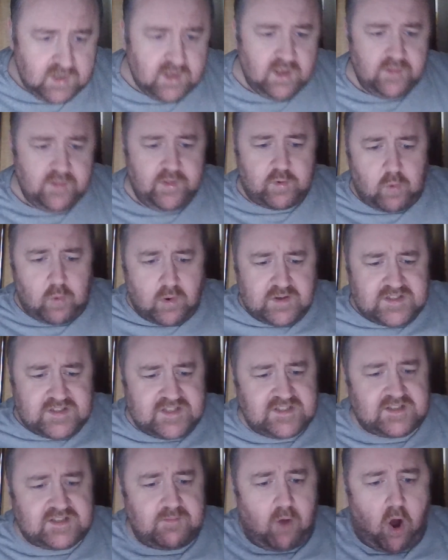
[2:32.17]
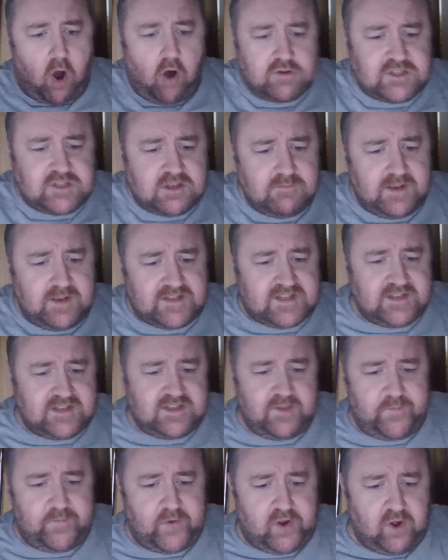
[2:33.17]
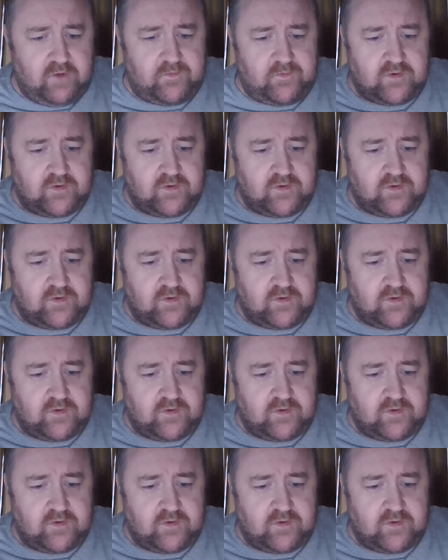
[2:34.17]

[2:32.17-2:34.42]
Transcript: The quota system also makes it difficult for